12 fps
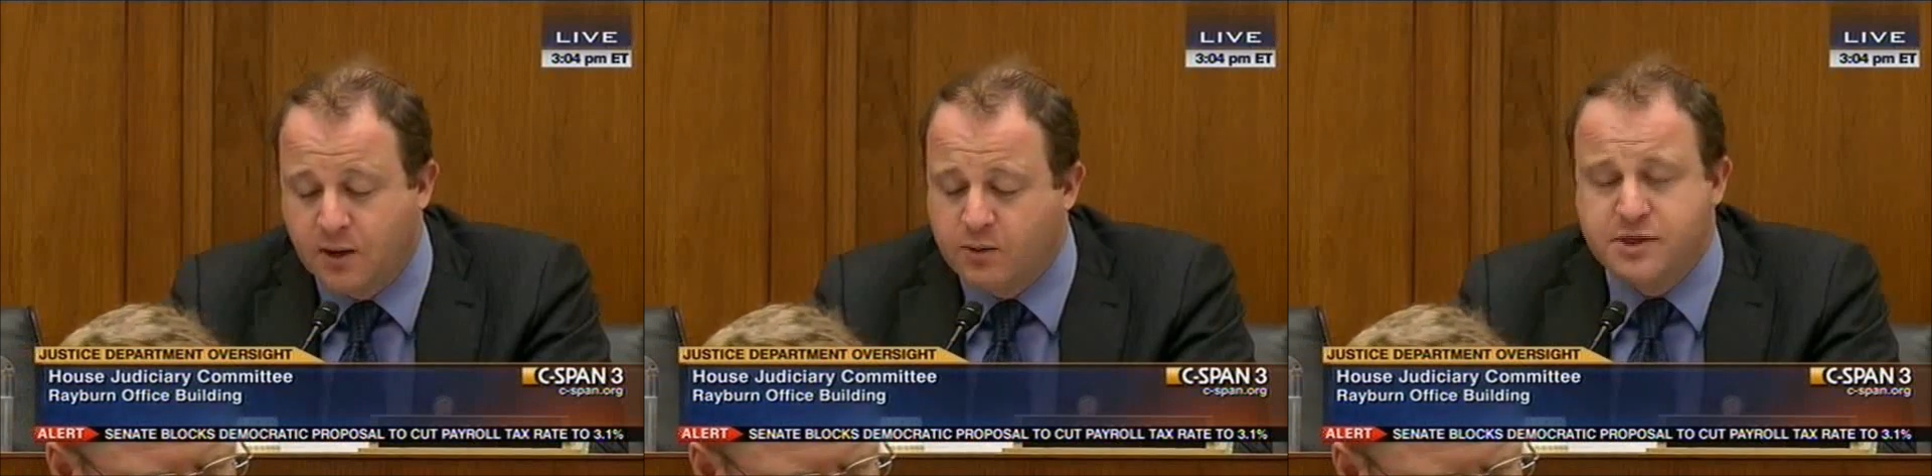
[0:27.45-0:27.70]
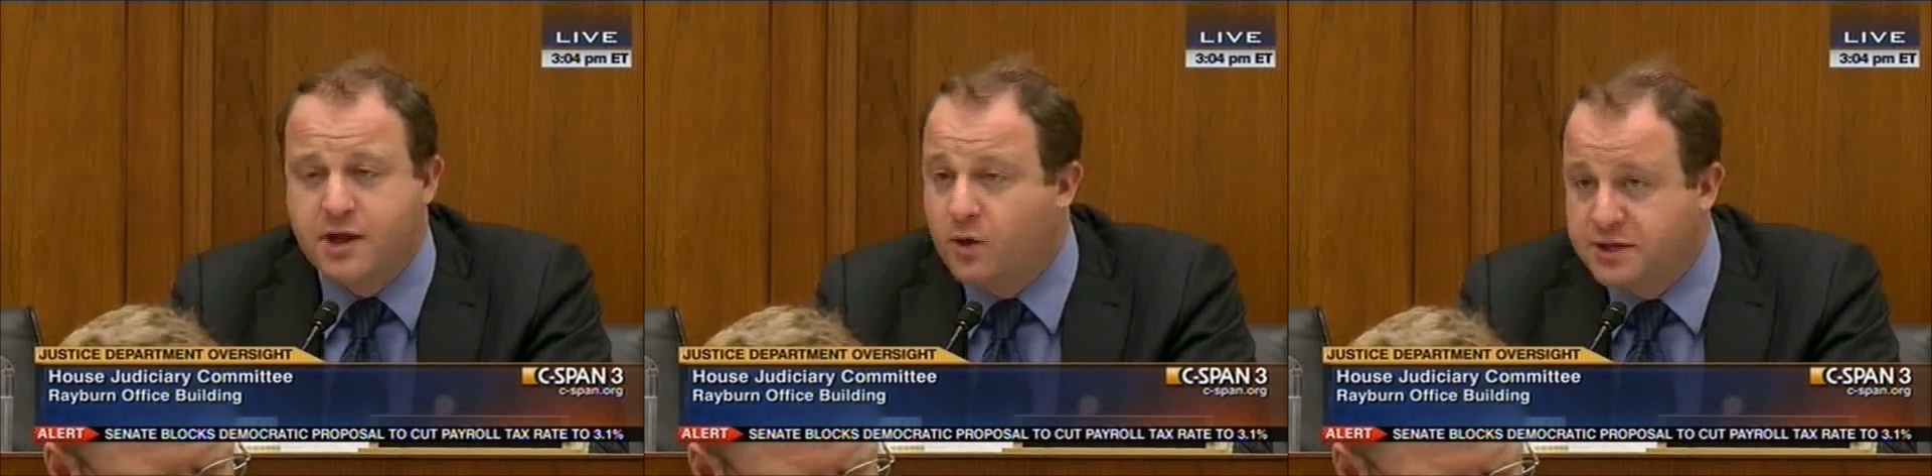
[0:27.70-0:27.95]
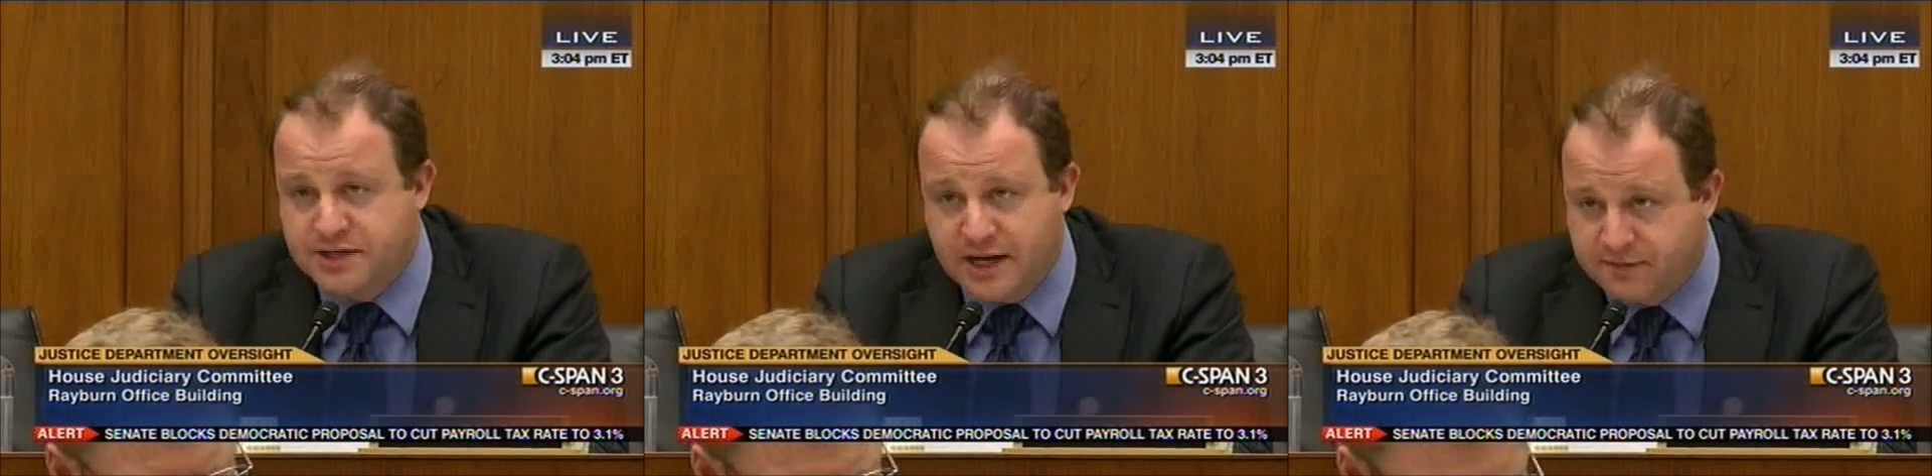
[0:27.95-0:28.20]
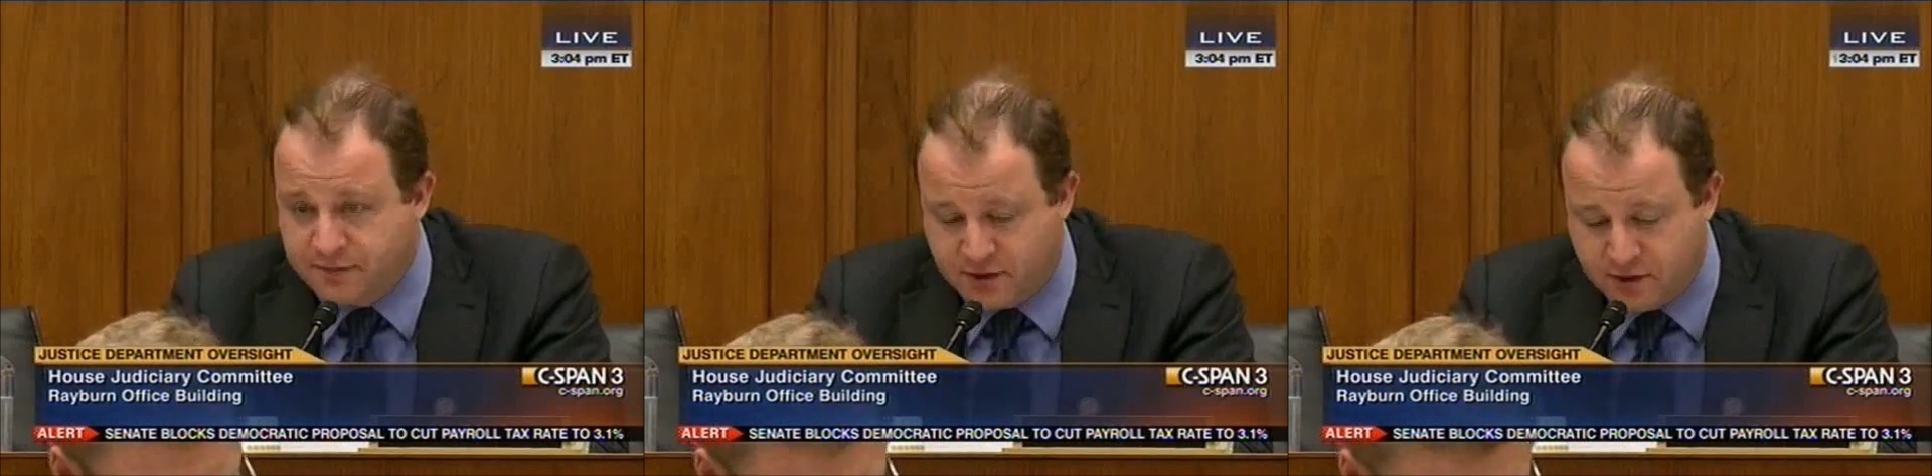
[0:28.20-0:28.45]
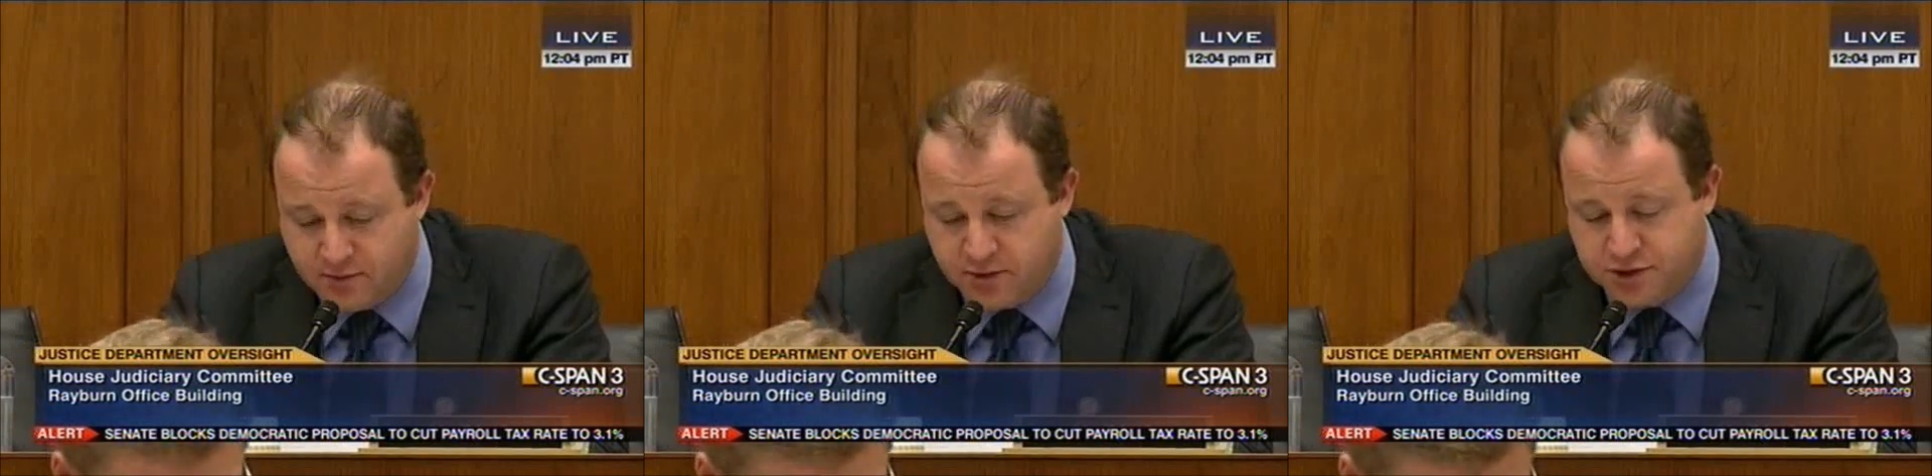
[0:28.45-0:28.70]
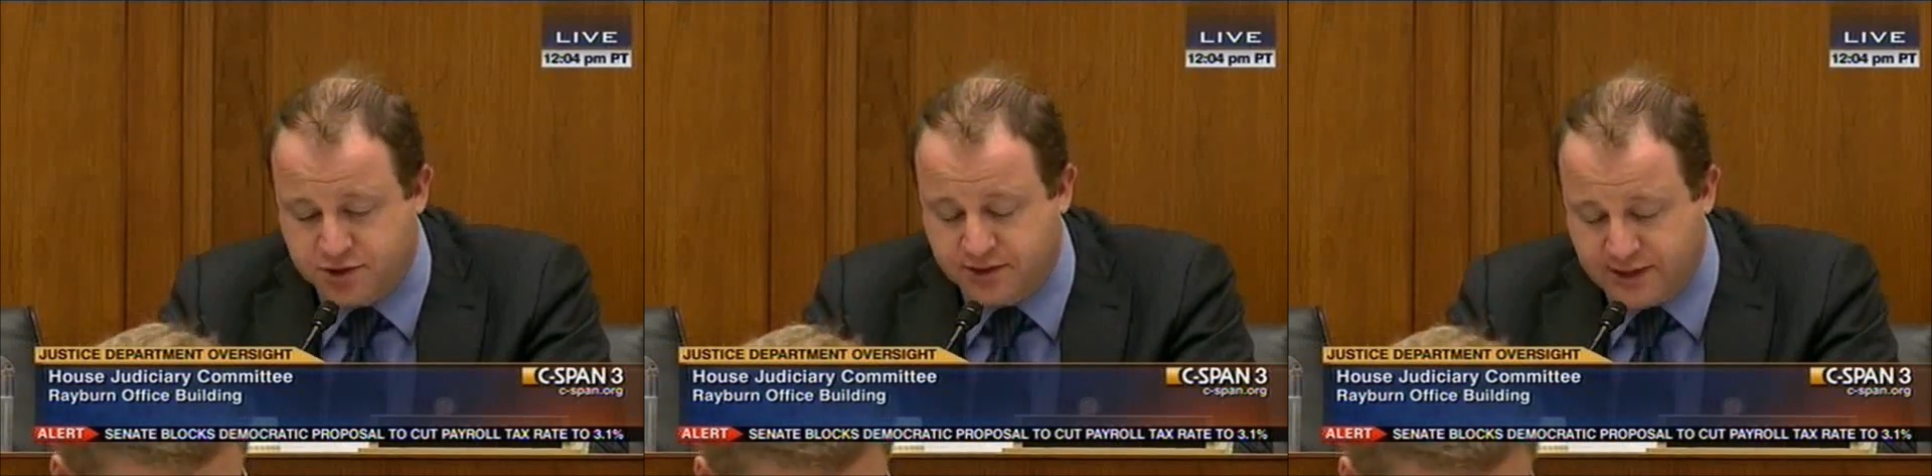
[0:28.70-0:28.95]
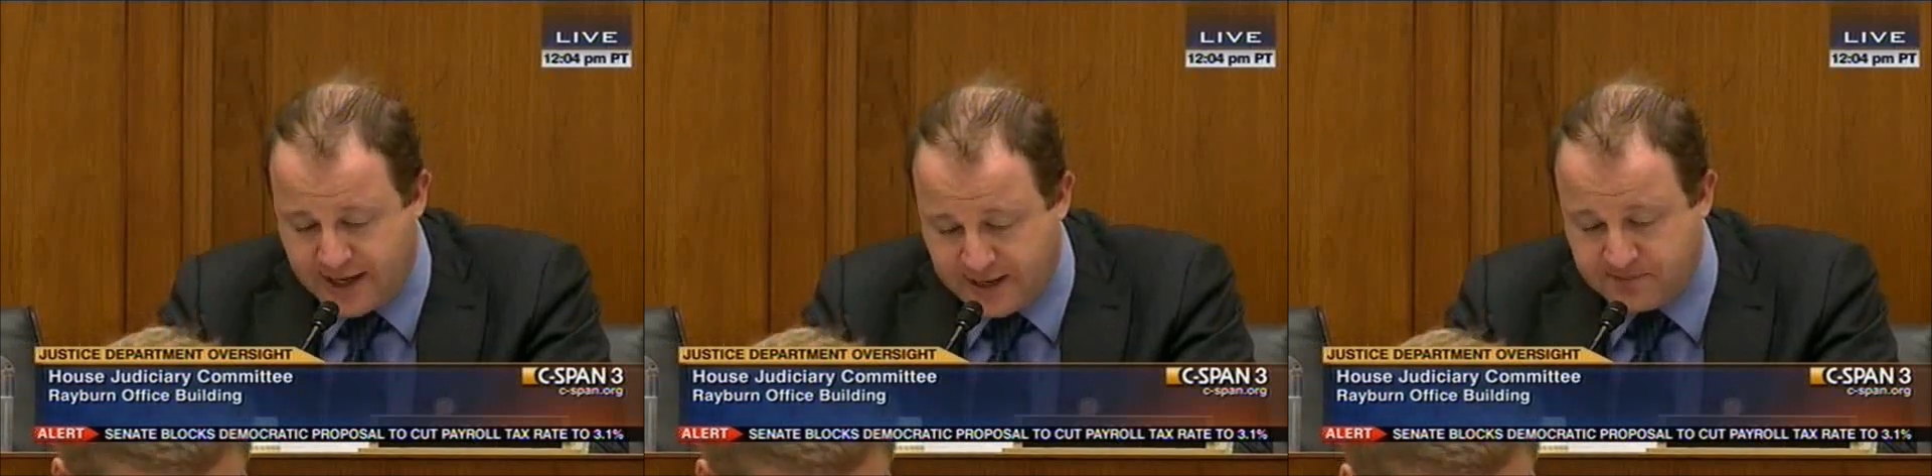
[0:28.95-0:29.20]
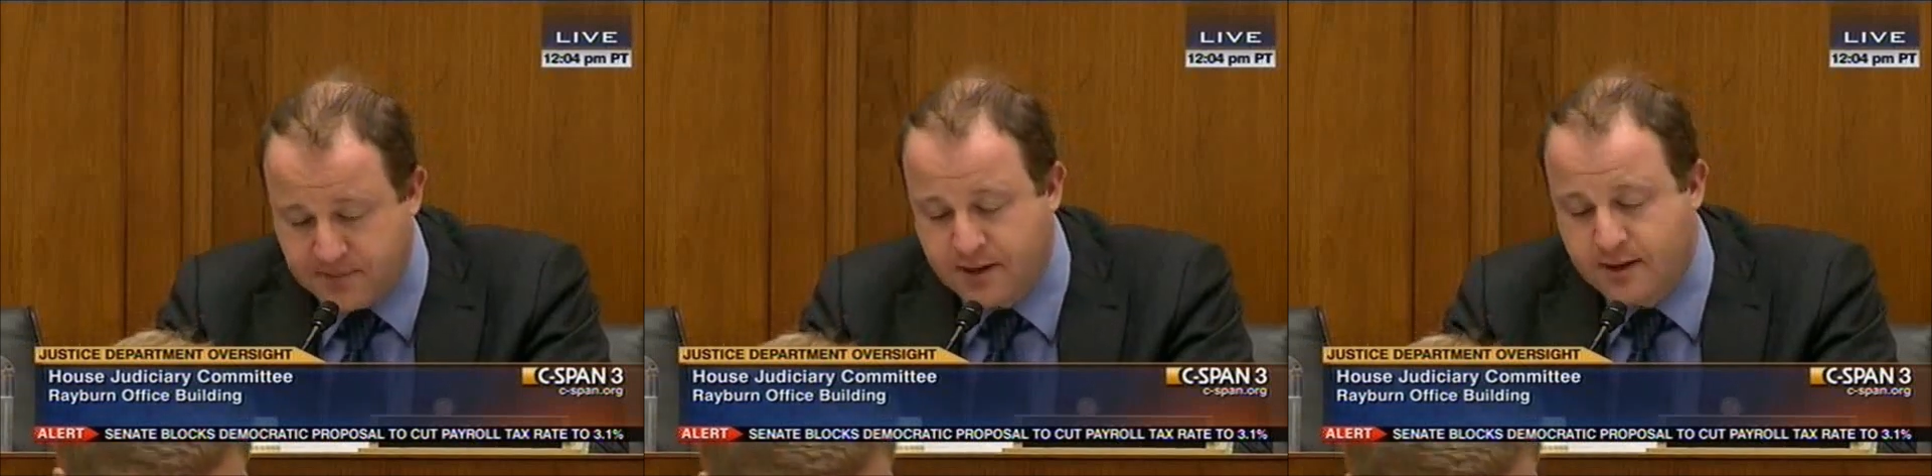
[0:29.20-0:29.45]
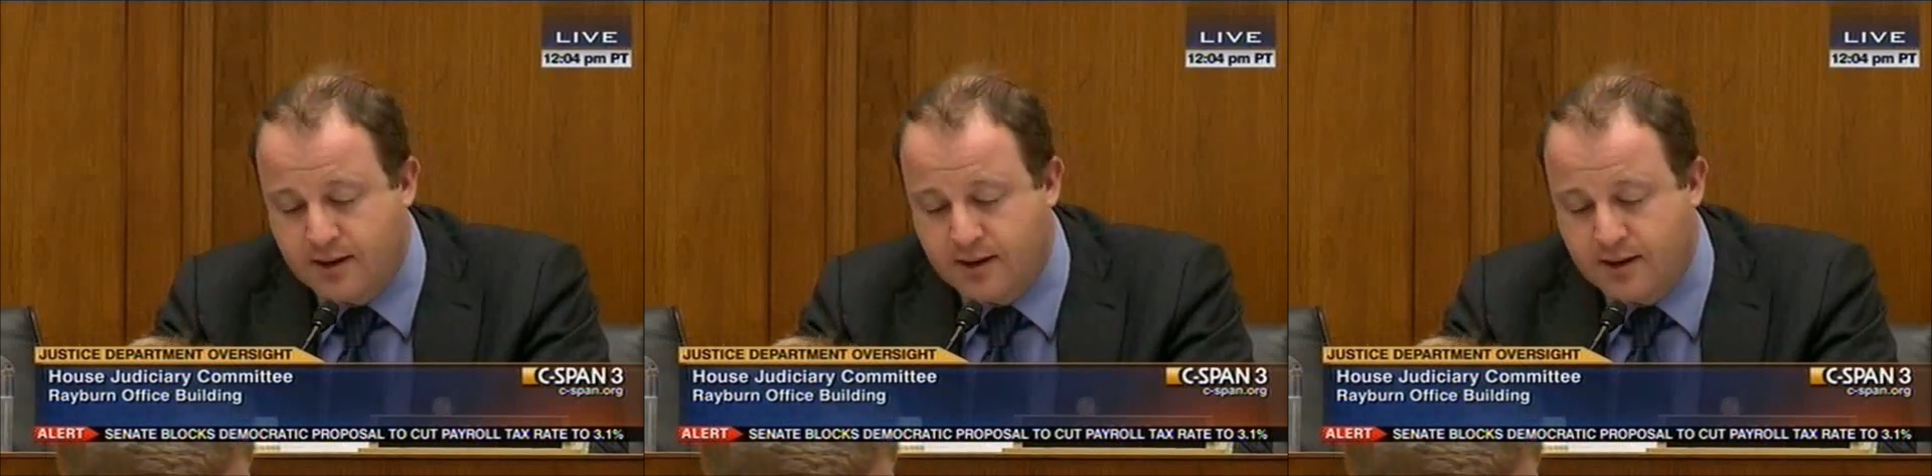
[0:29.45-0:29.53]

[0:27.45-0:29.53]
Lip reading: with no intent for commercial gain.